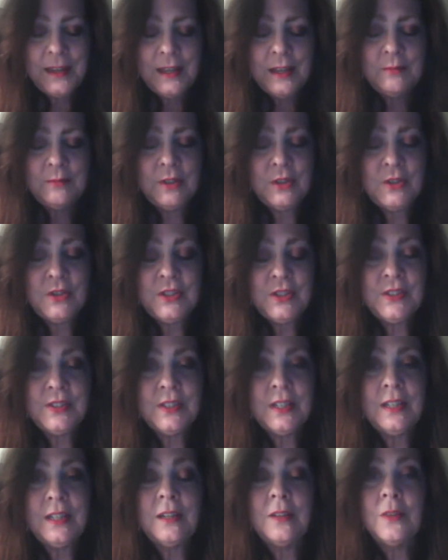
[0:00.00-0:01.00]
but she
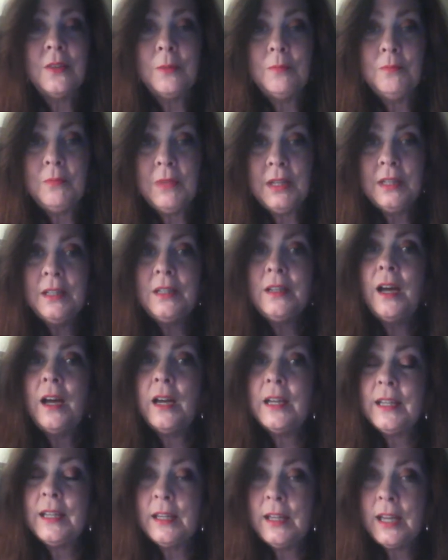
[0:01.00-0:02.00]
said, the minute
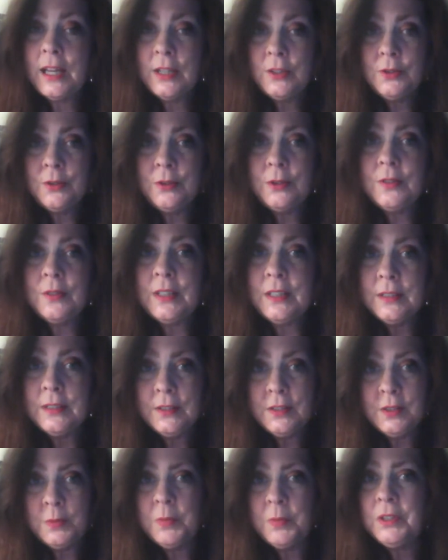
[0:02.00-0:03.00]
I entered the
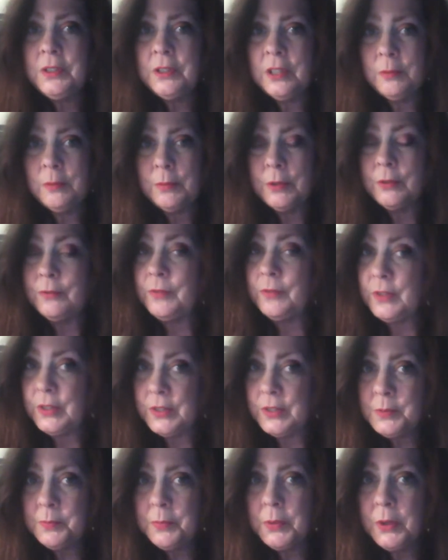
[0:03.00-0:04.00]
ISBN number for
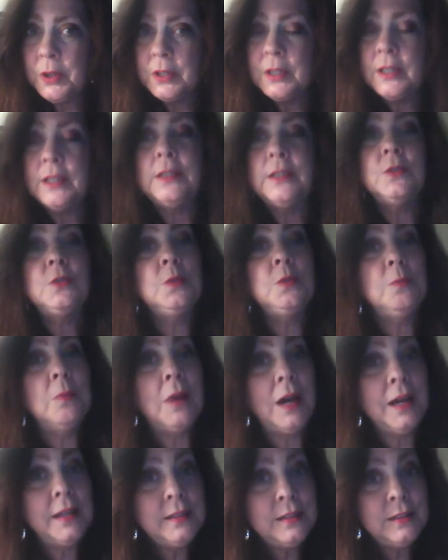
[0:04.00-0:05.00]
this book into
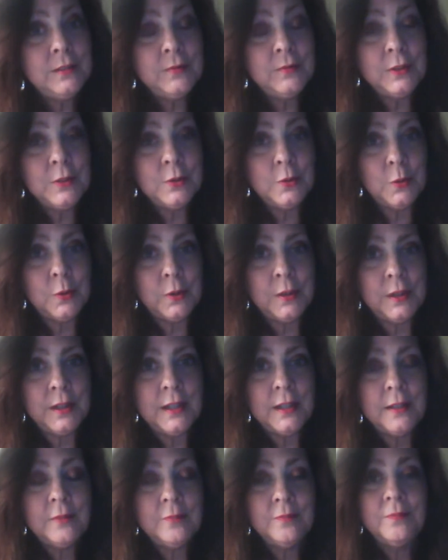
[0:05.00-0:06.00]
my
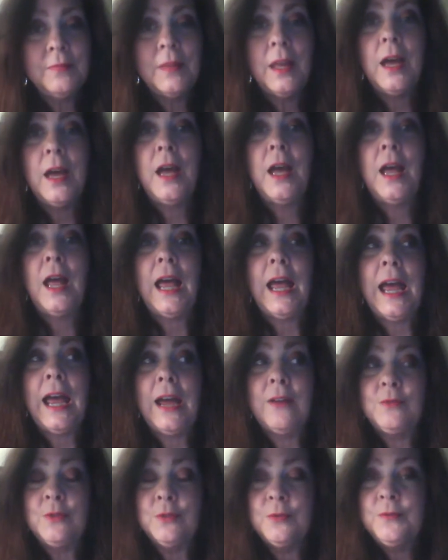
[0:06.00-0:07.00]
inventory,
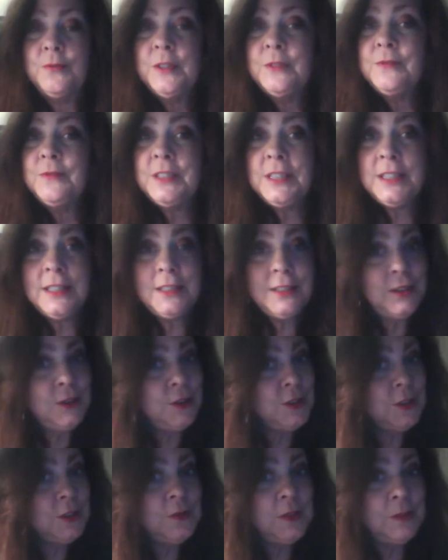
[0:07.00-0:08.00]
after 15
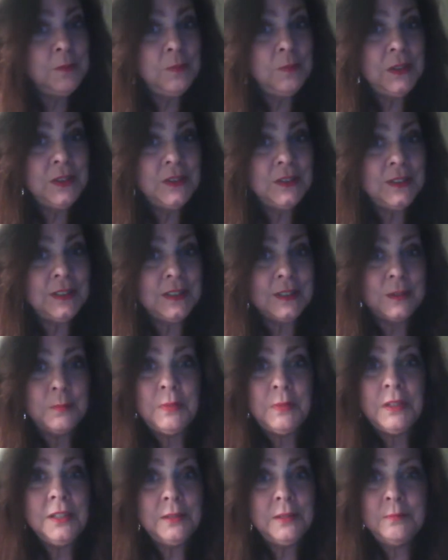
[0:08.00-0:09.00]
years of
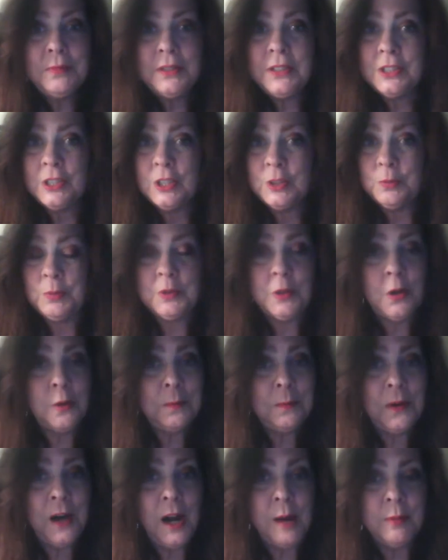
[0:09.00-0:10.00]
being in business with no
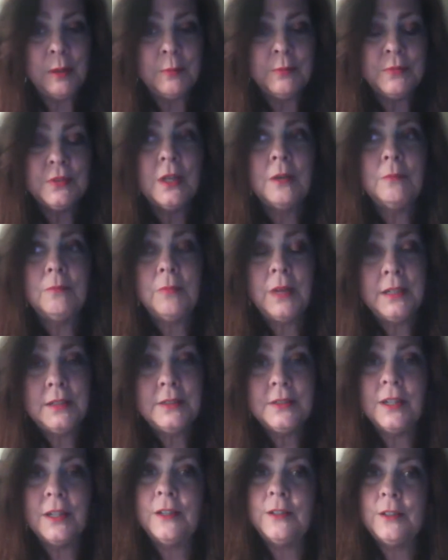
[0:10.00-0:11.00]
problems, my
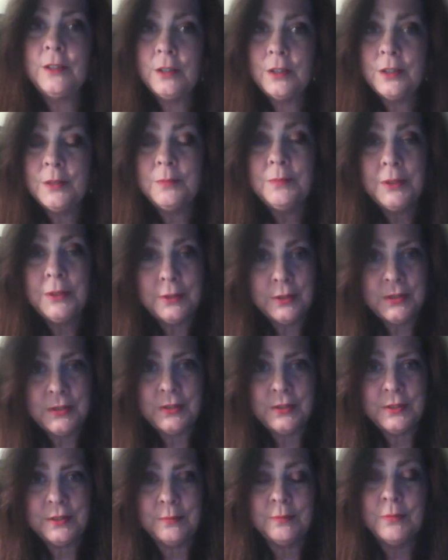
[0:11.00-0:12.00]
entire computer
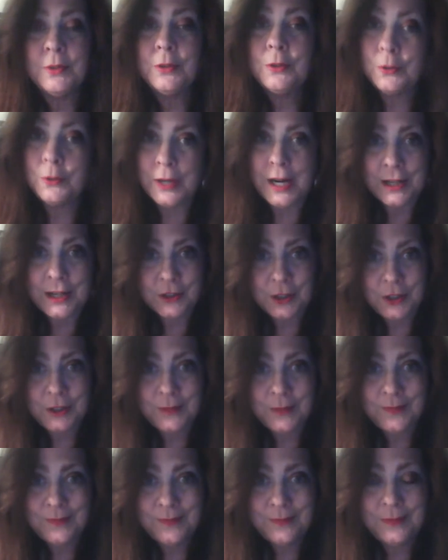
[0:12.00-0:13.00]
system crashed.
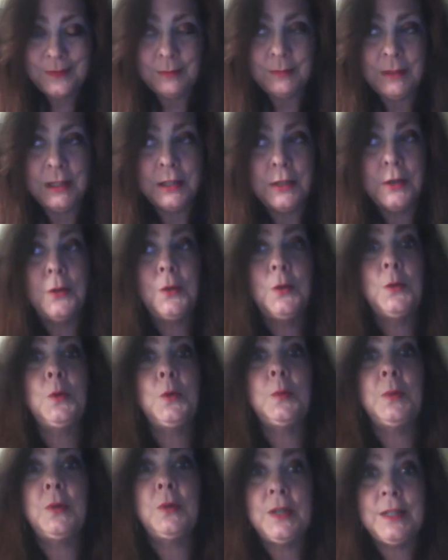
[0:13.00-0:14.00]
And I'm like, oh
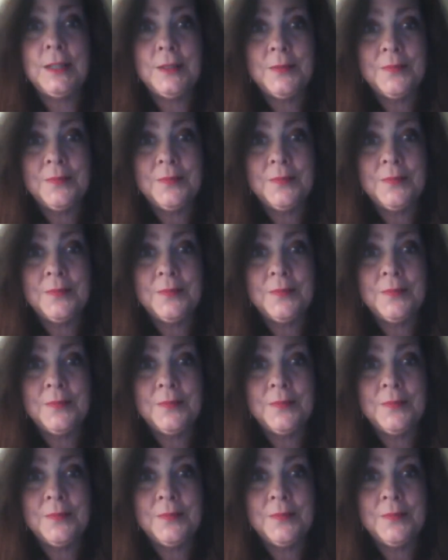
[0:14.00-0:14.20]
boy.